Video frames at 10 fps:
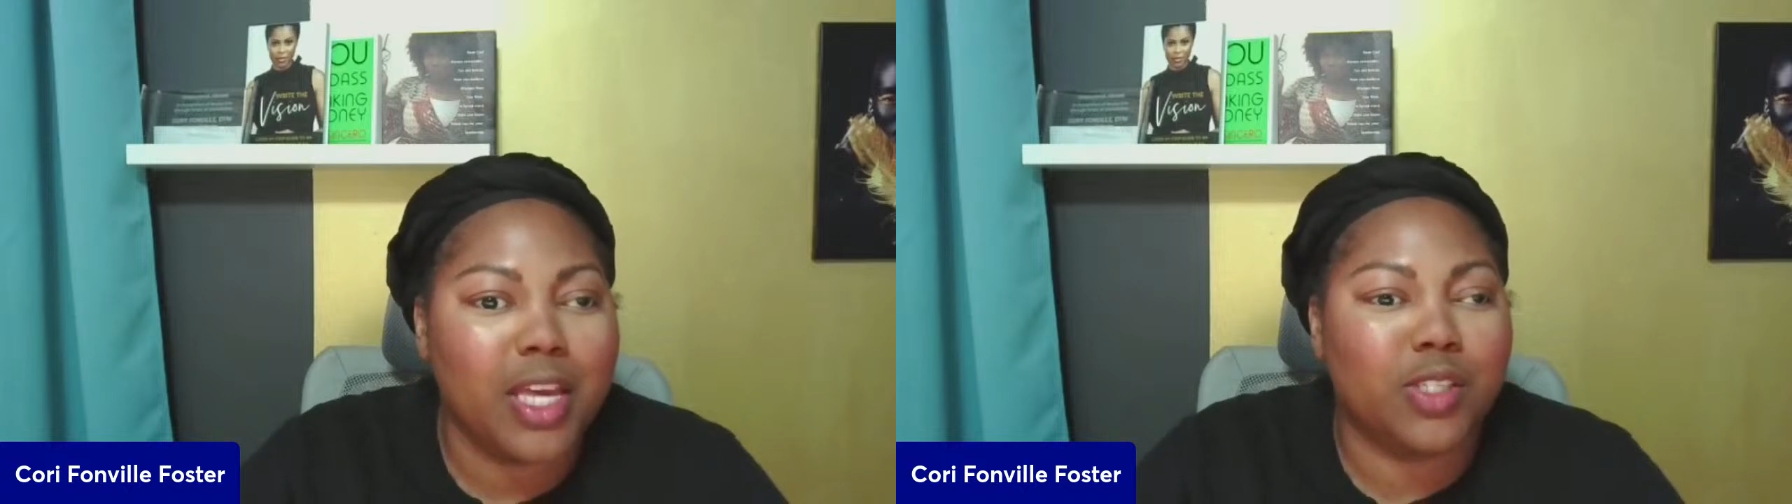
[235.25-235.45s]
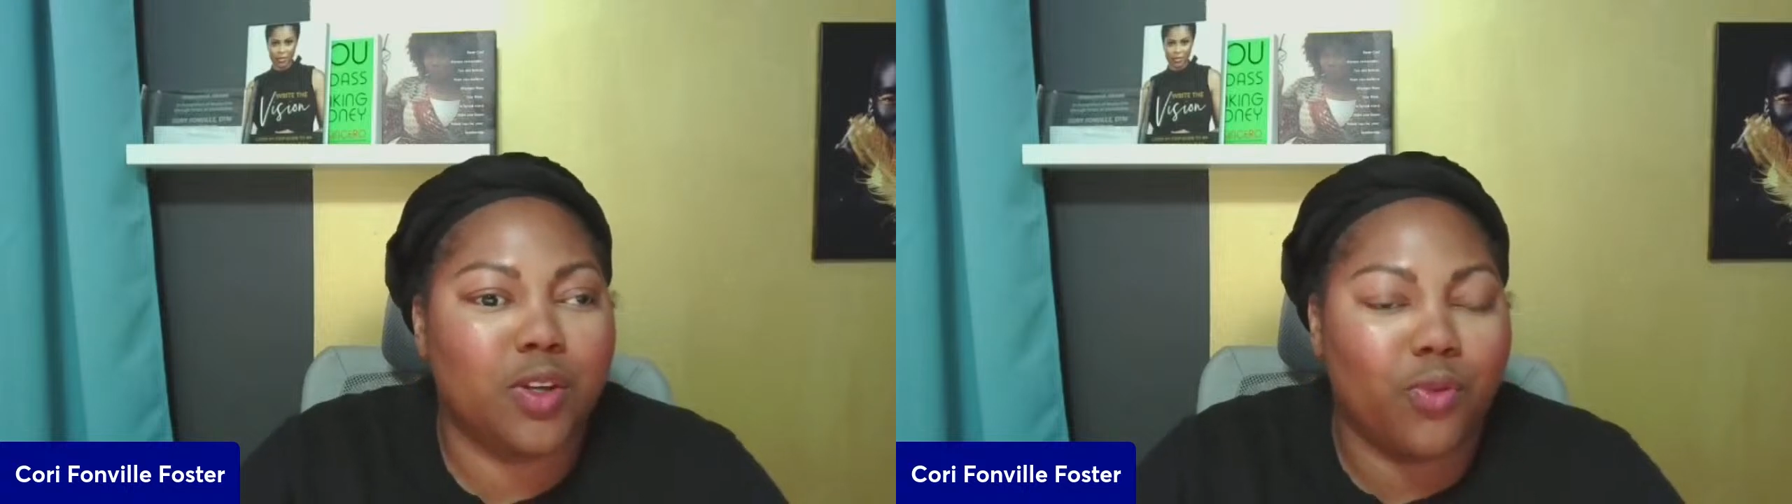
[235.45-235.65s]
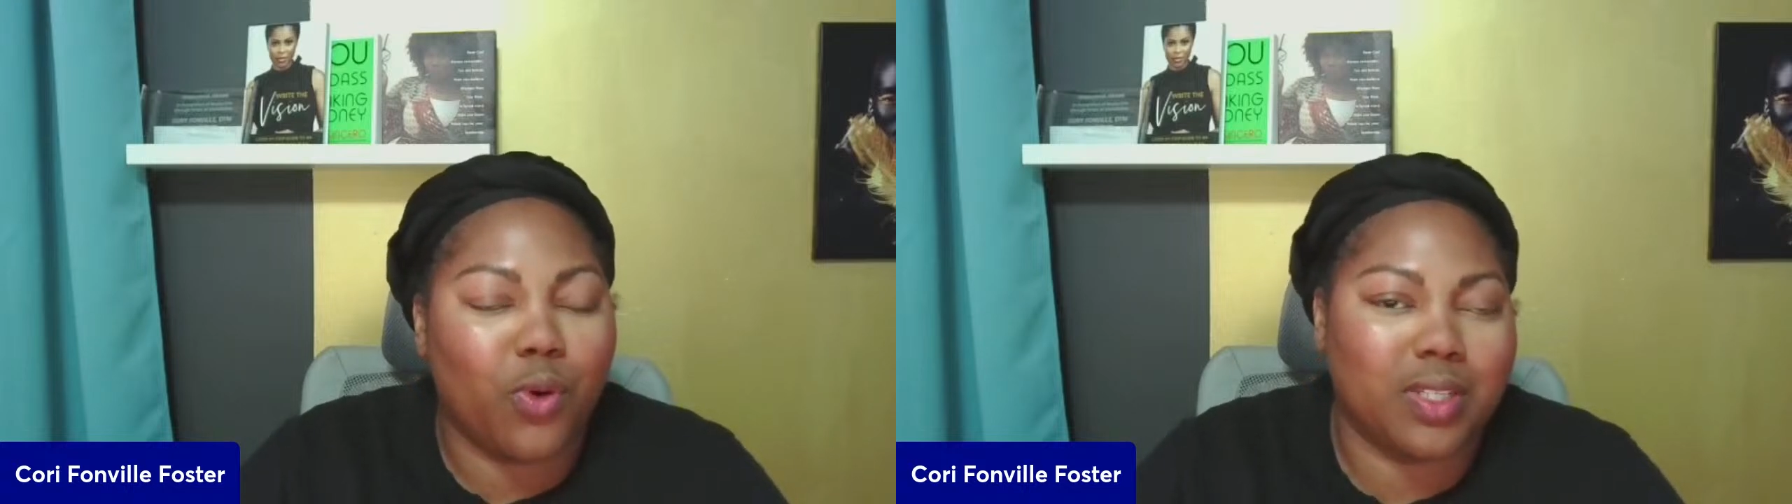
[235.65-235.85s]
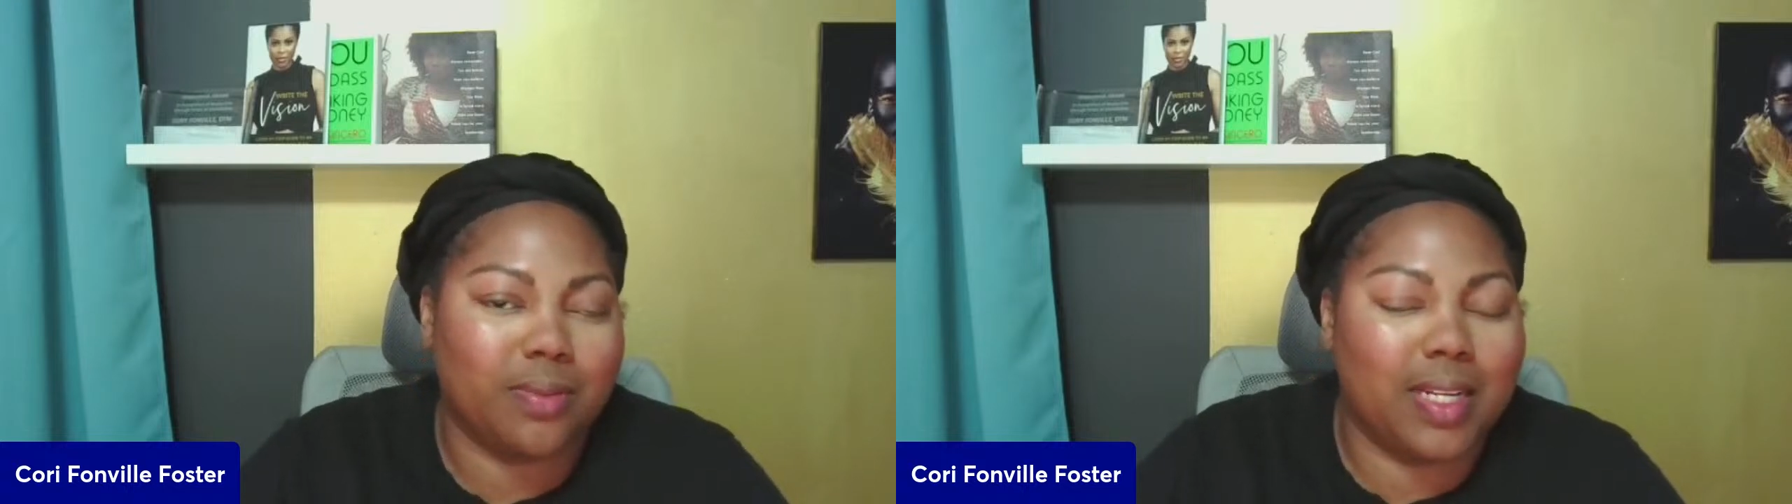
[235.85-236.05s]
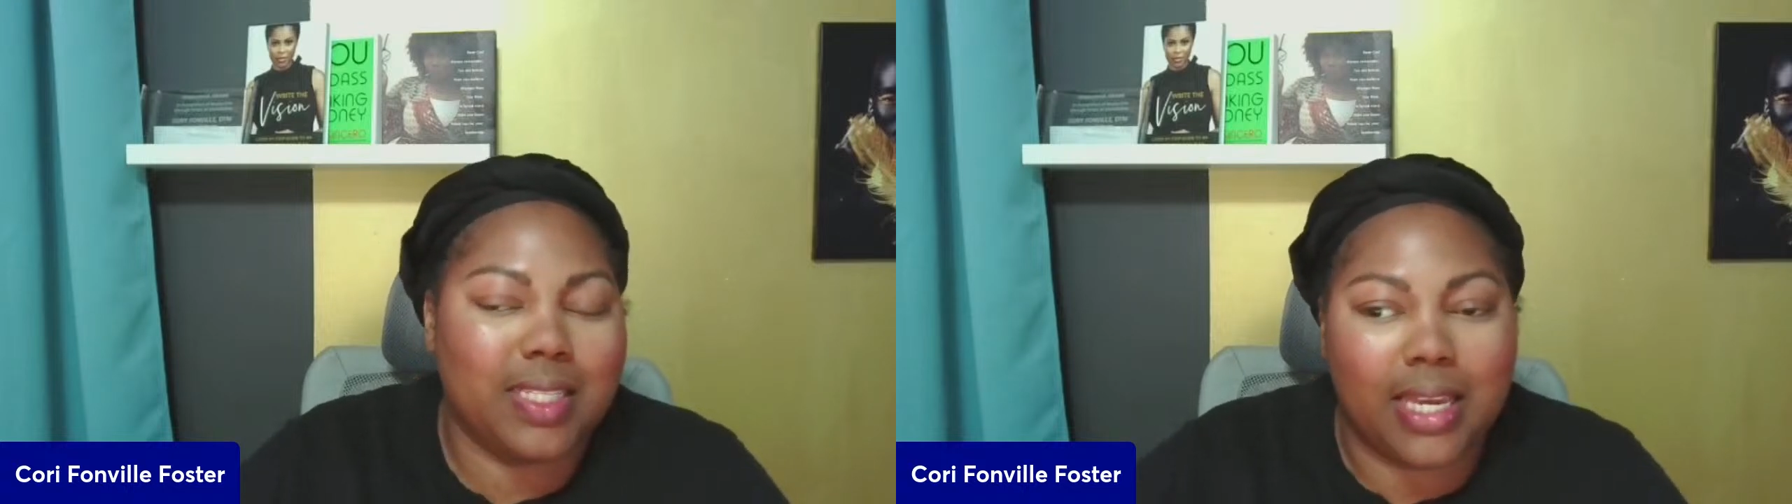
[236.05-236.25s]
So of course
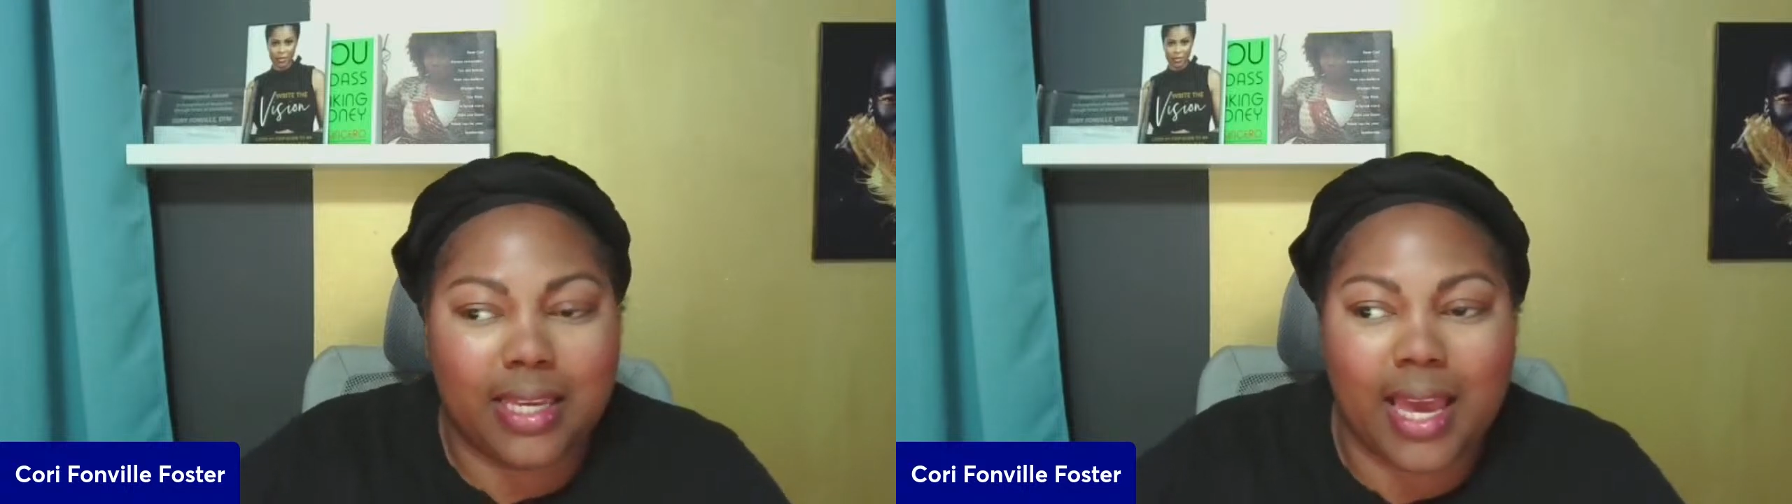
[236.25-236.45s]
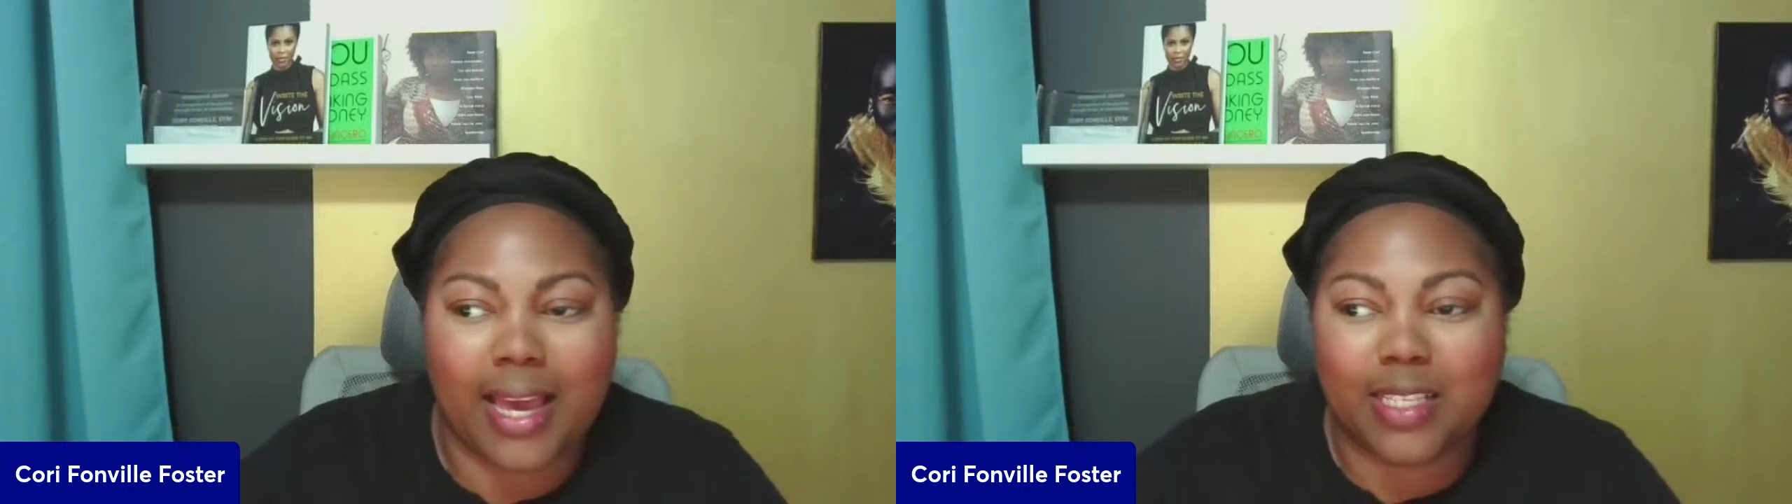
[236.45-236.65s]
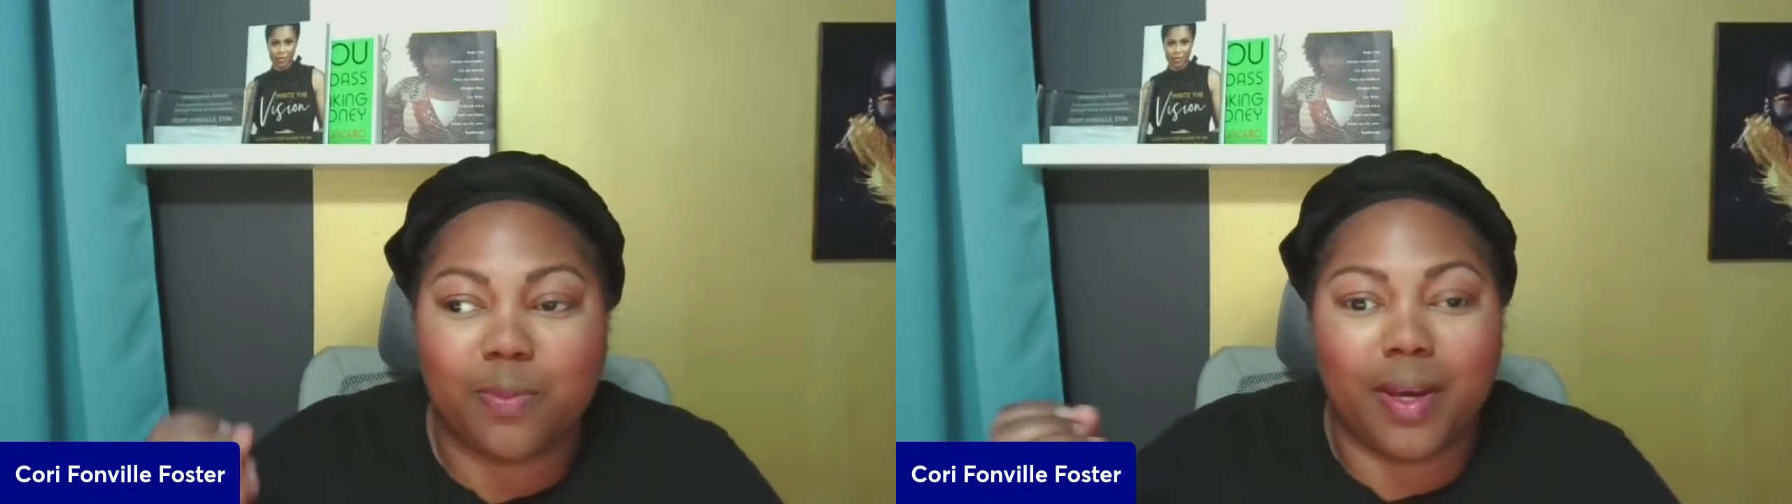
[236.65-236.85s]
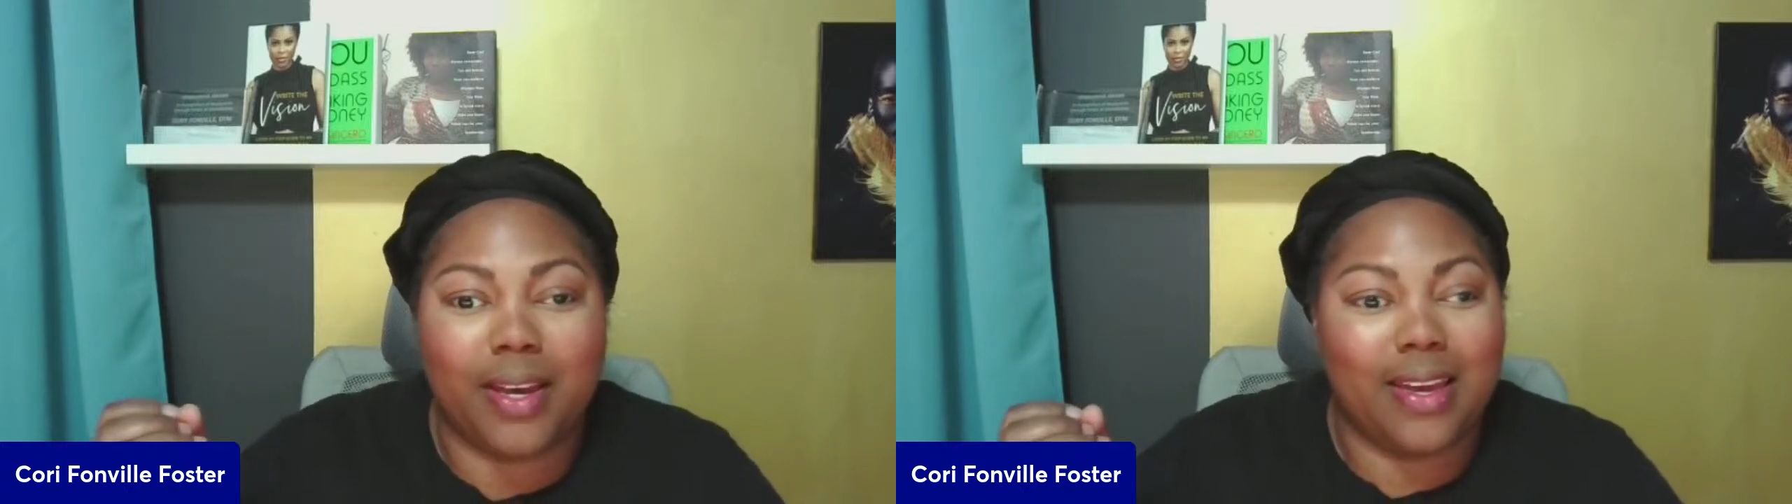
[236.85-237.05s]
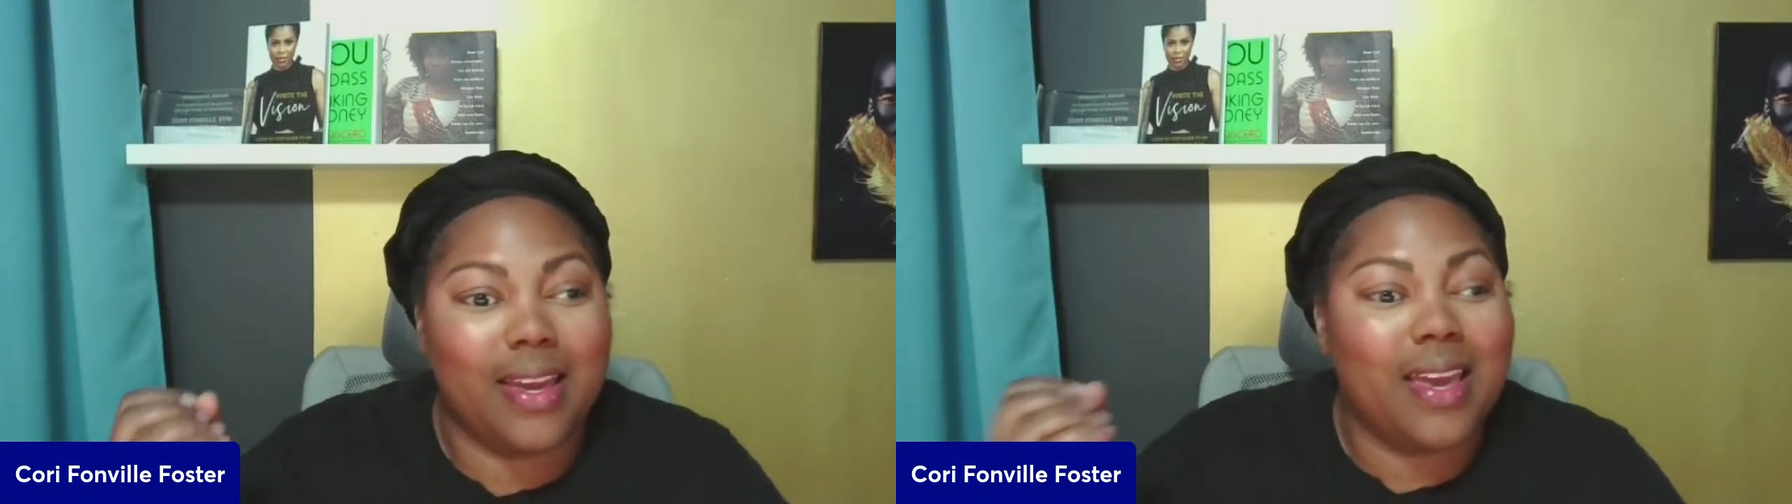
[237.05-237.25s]
I'm going to say yes, but